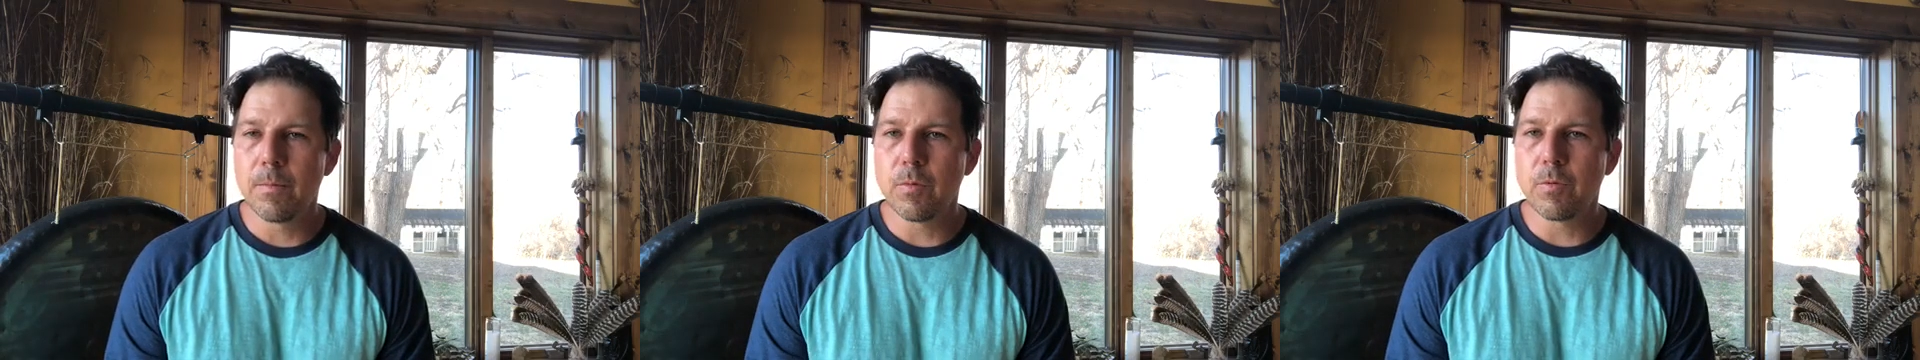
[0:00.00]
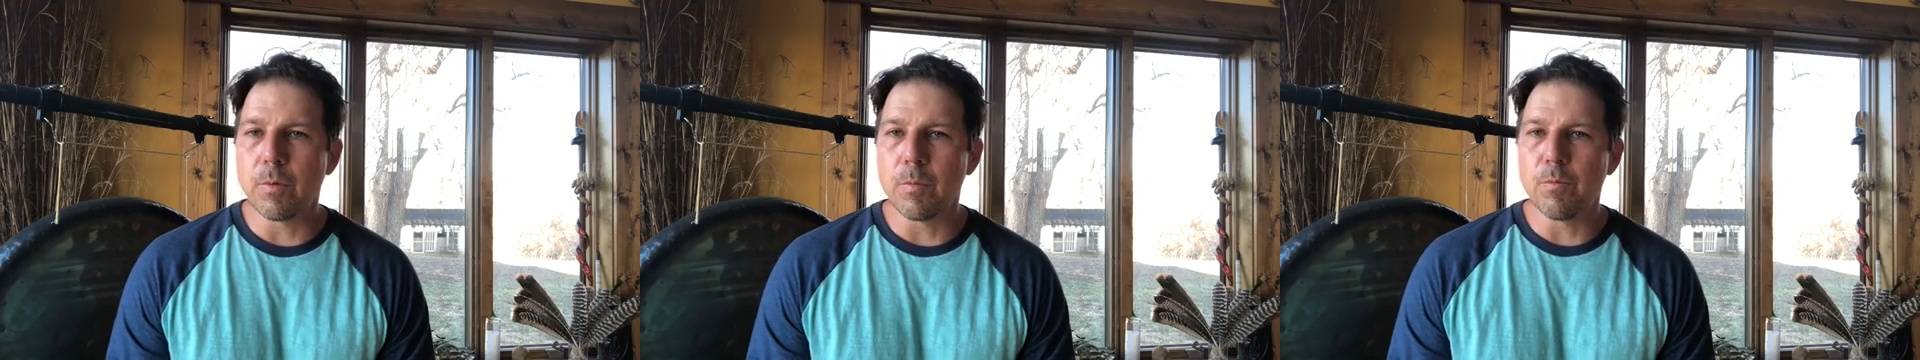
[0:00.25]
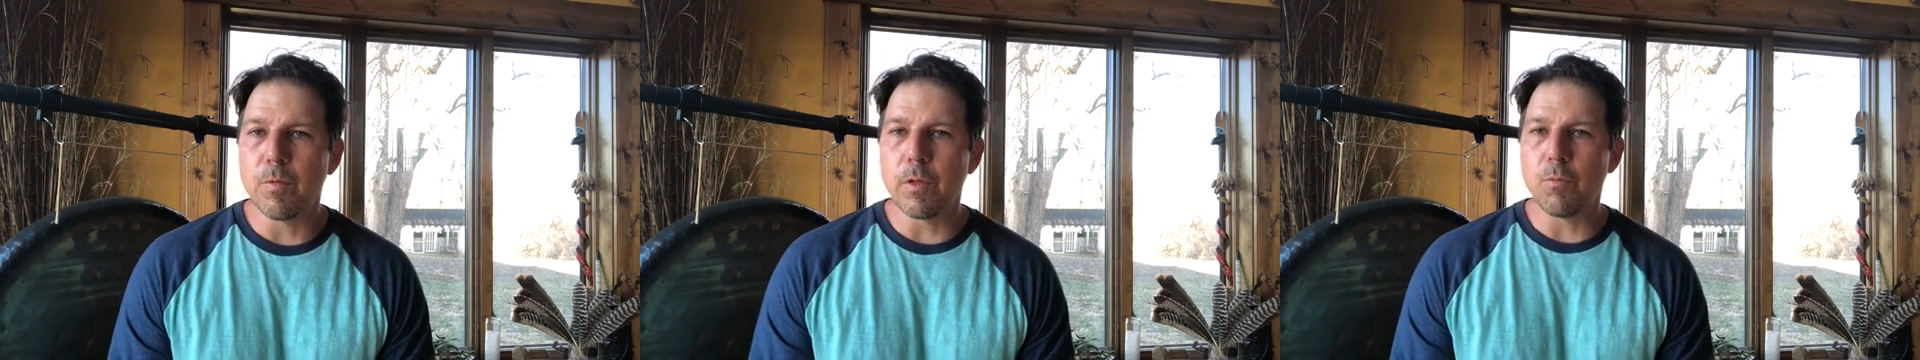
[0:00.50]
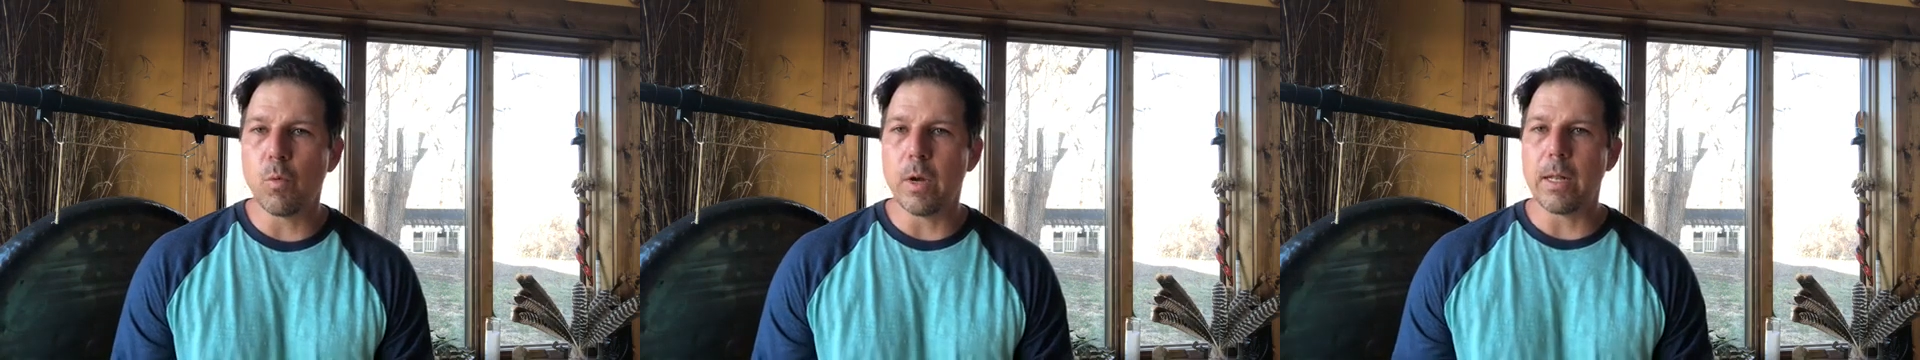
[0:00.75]
Some
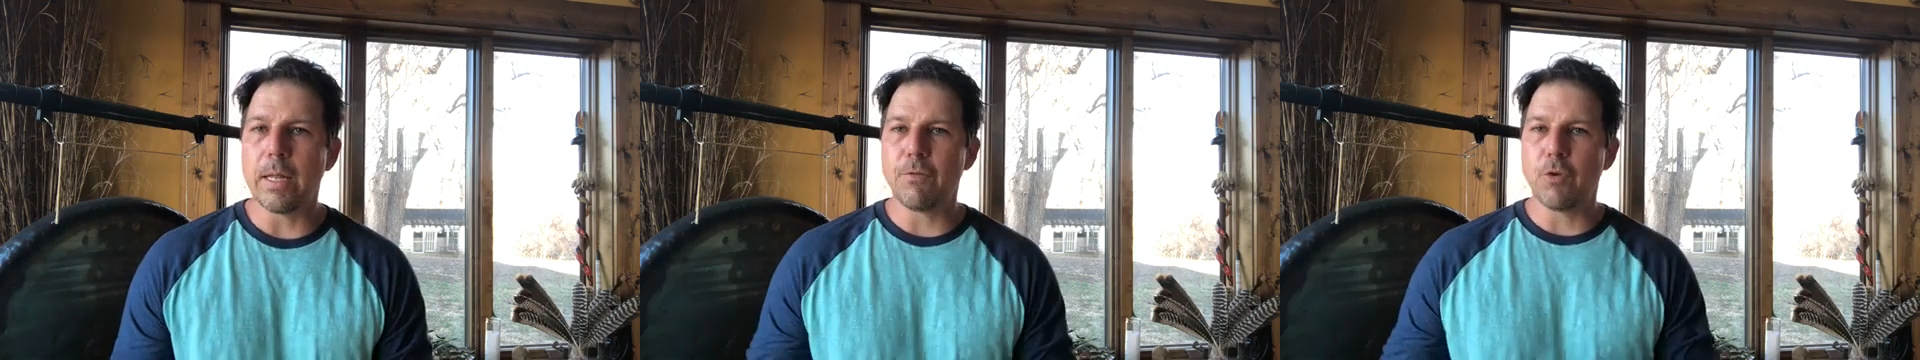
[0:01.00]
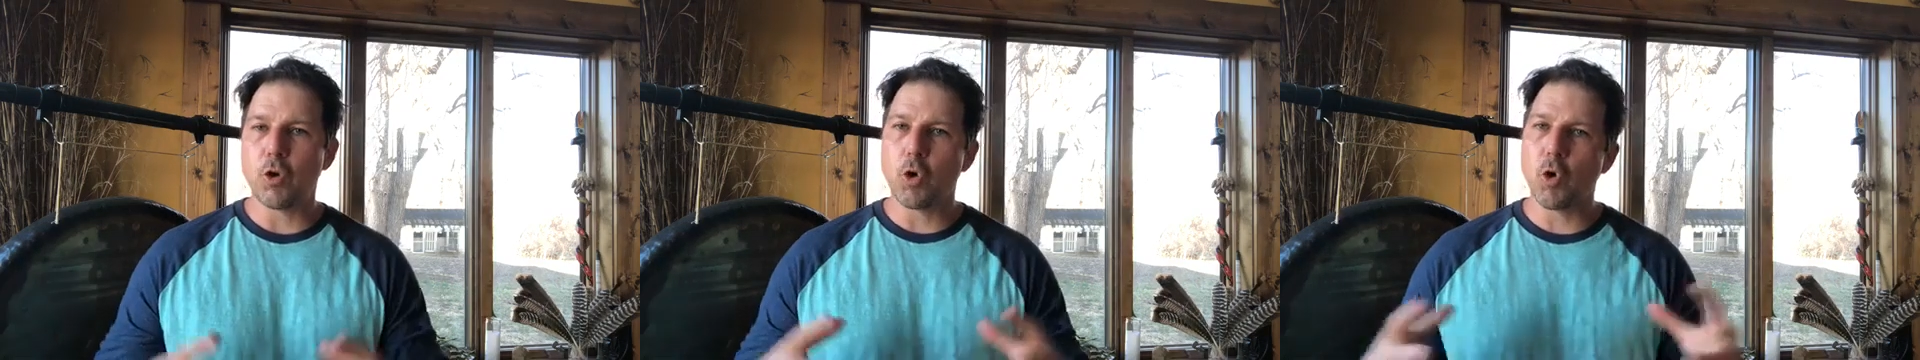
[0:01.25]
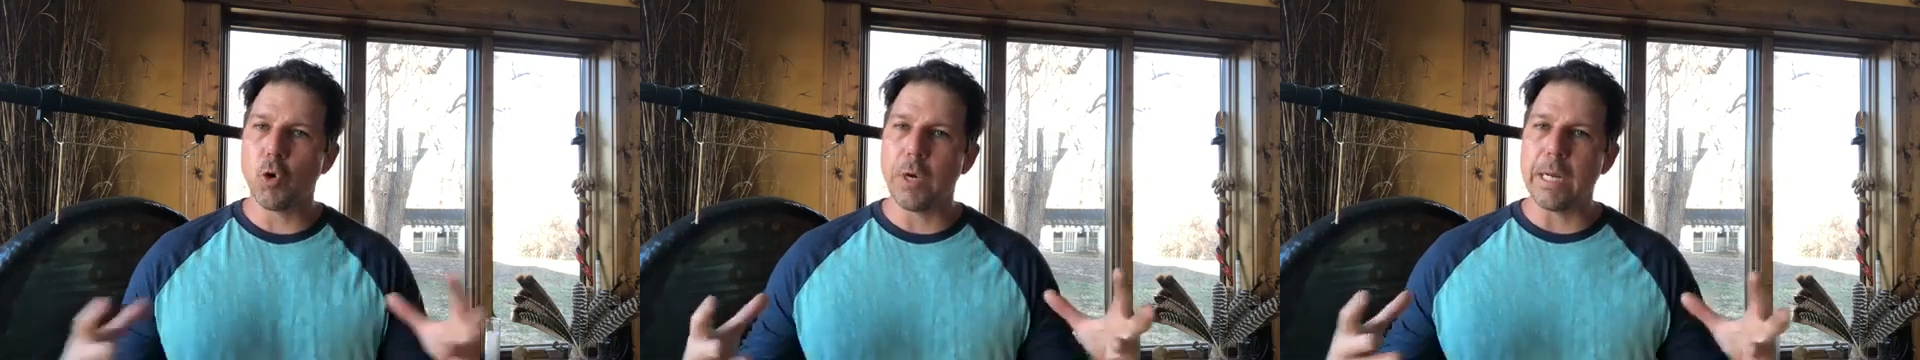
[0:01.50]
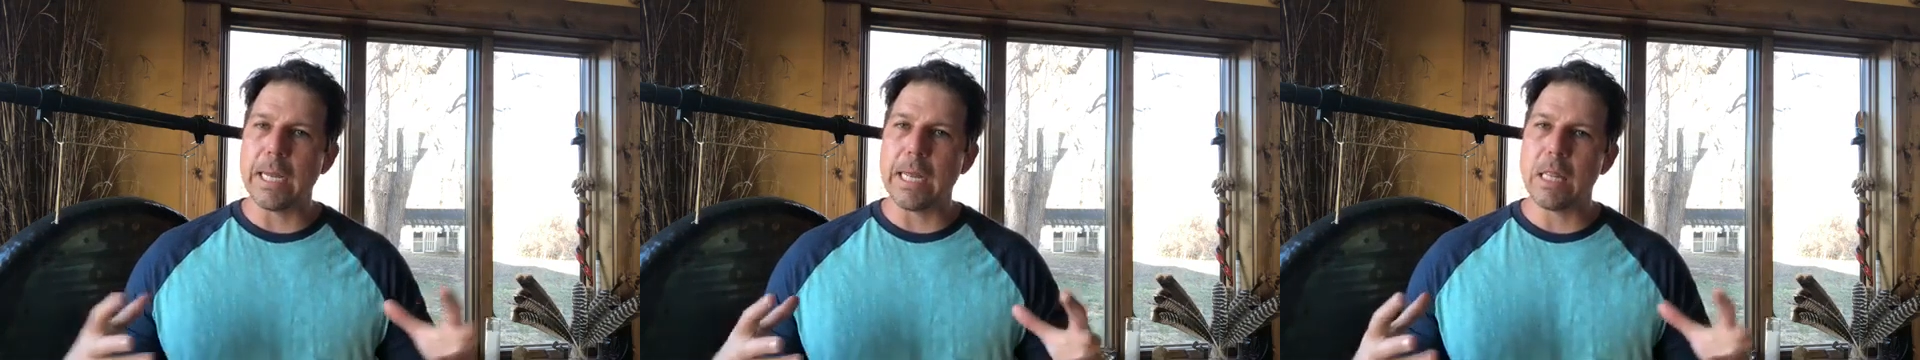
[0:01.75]
of what is
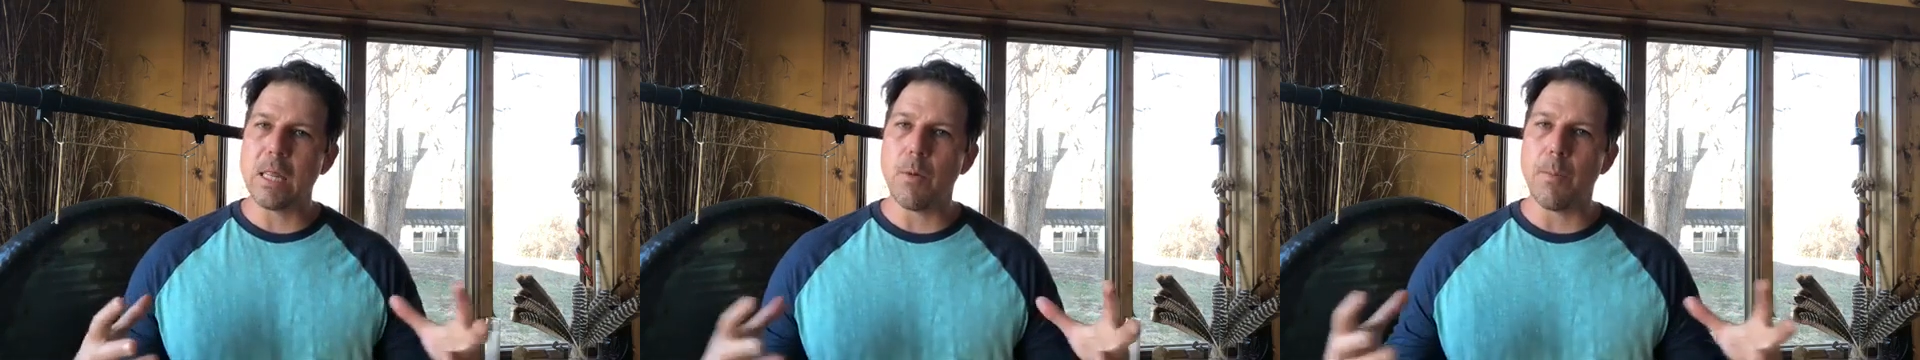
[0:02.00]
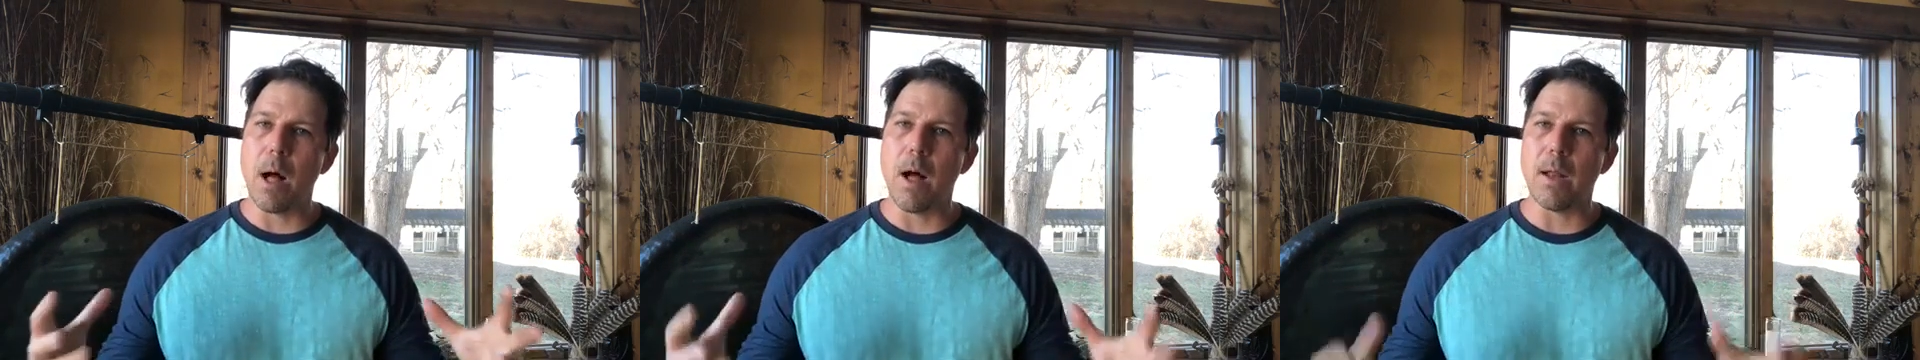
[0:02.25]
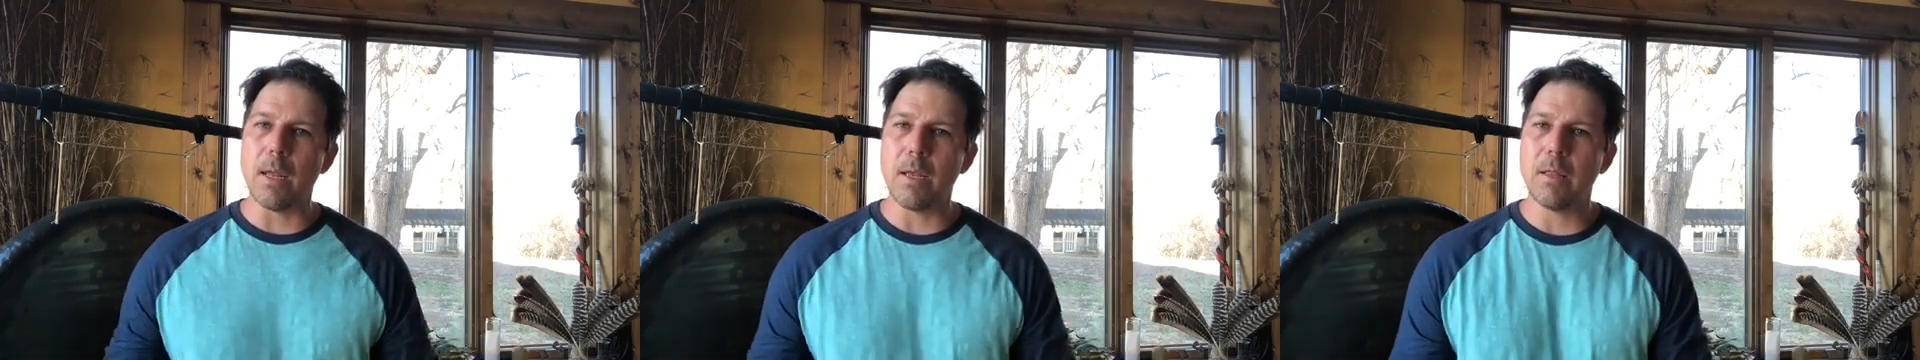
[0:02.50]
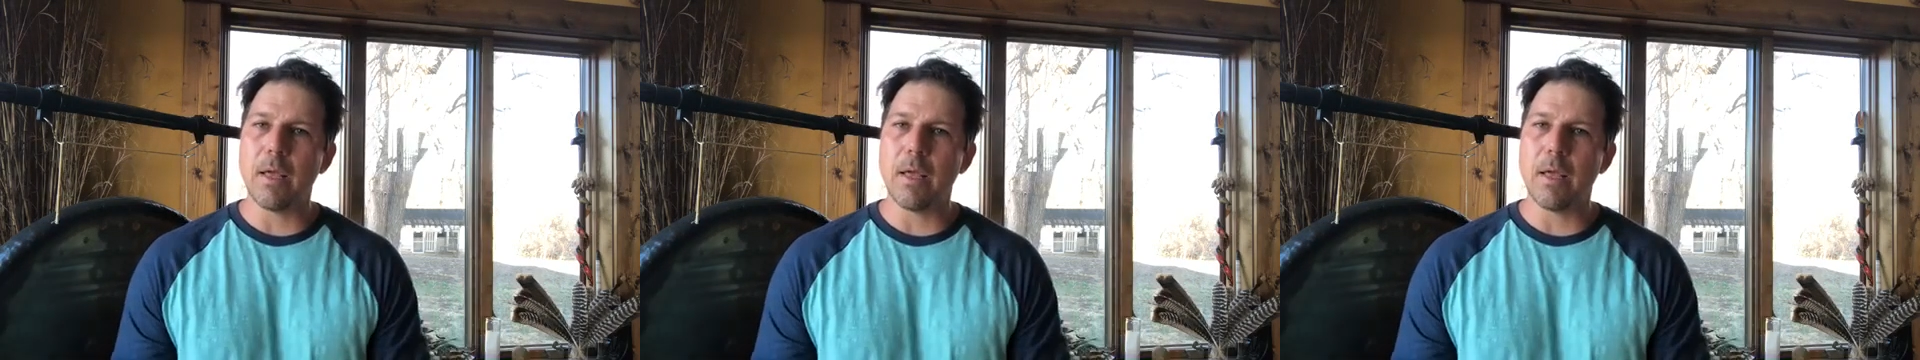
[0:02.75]
occurring in the body.